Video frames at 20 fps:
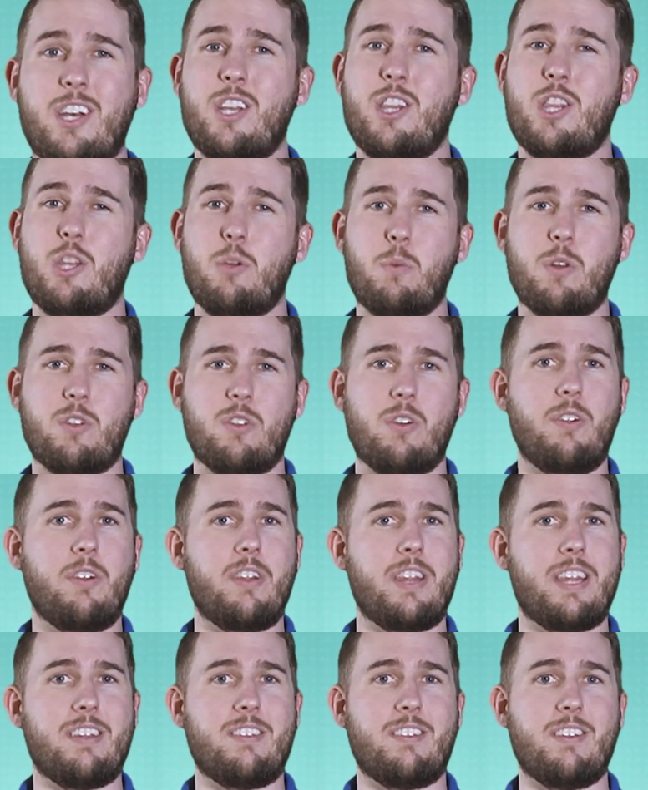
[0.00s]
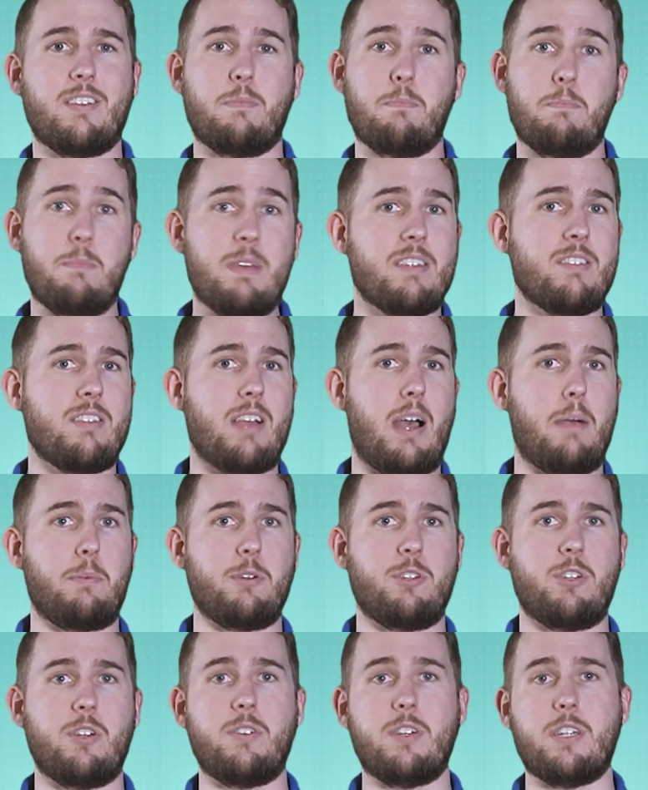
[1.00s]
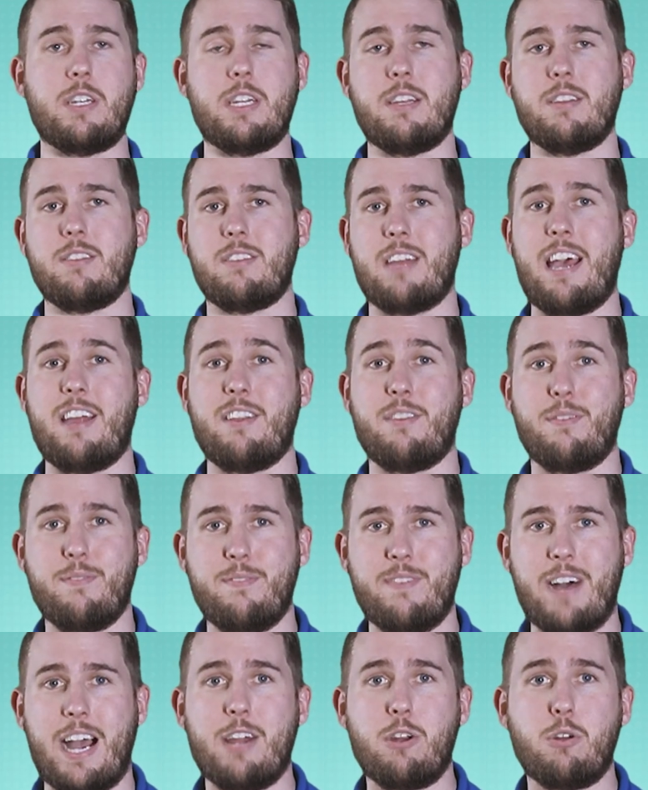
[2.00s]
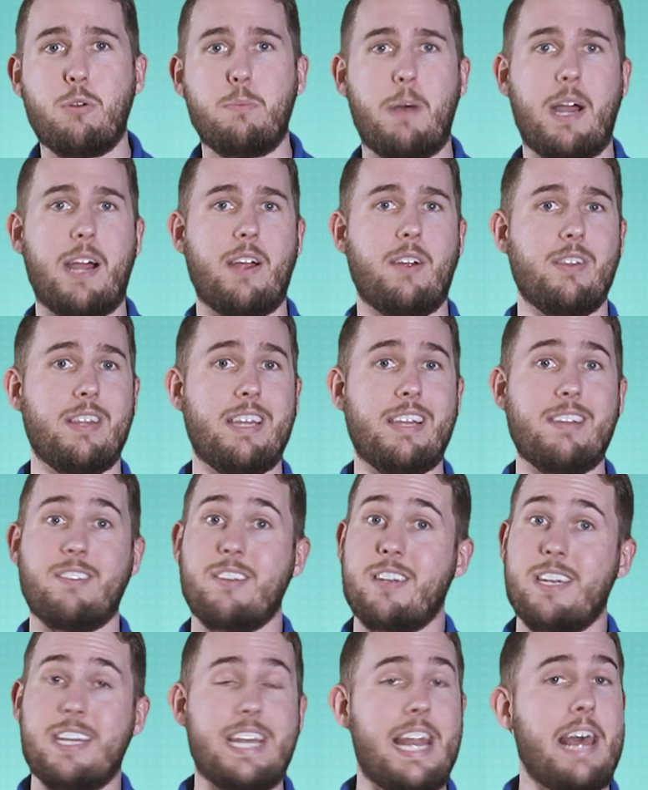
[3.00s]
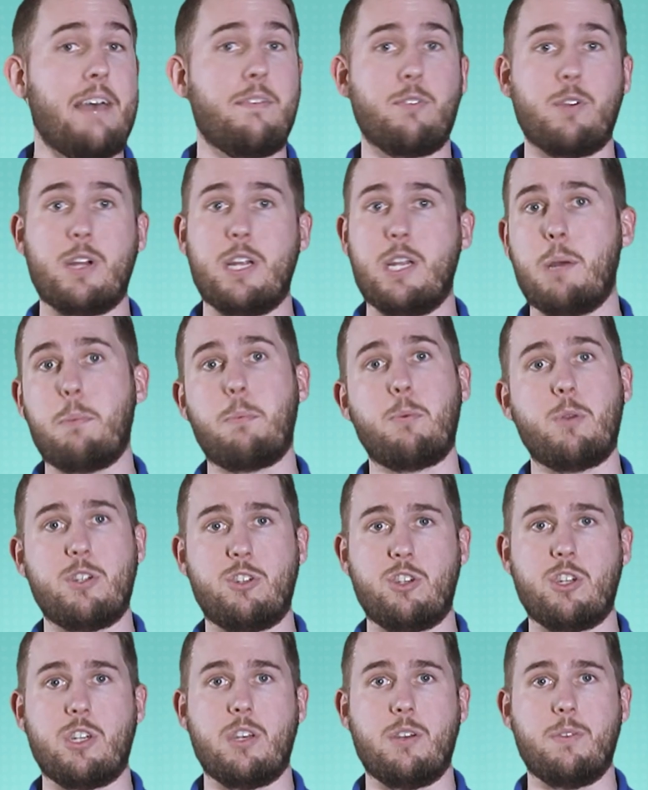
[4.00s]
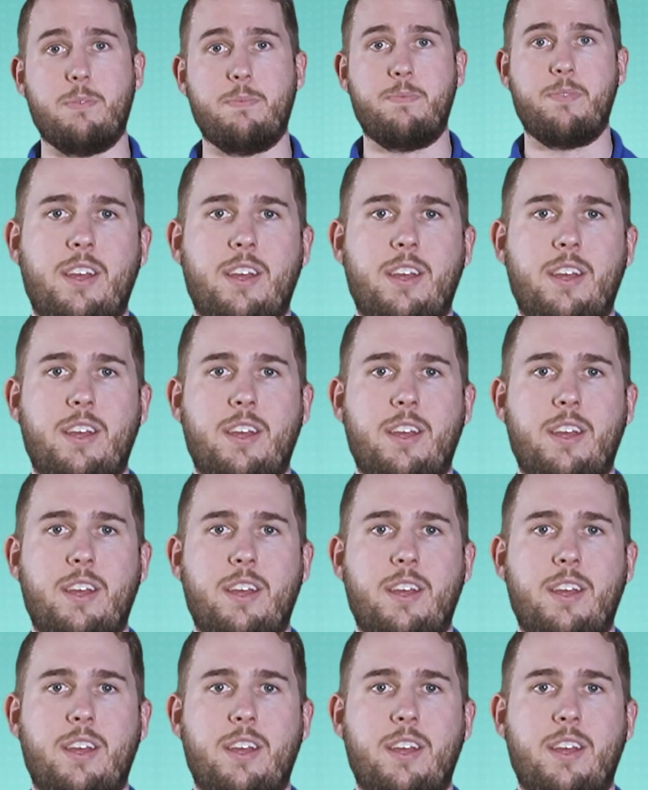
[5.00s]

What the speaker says: The result of this is missed opportunities as vital buyer leads never end up reaching you.